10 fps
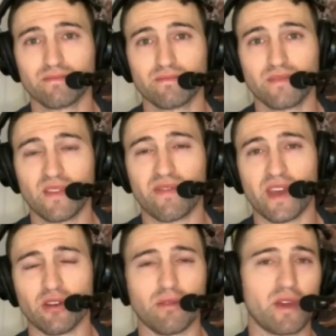
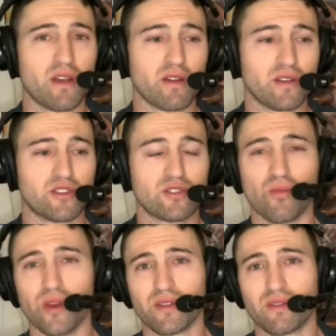failed marriage
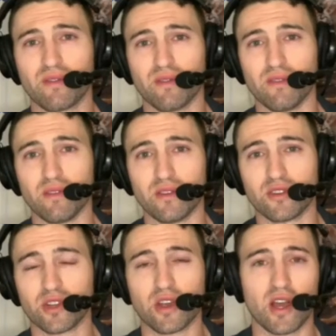with the
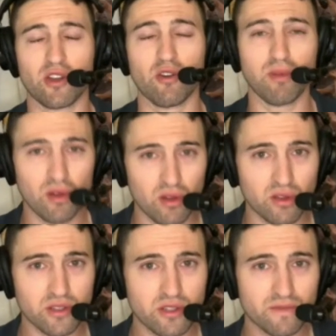Chicago
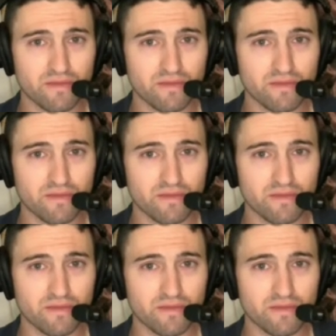Bulls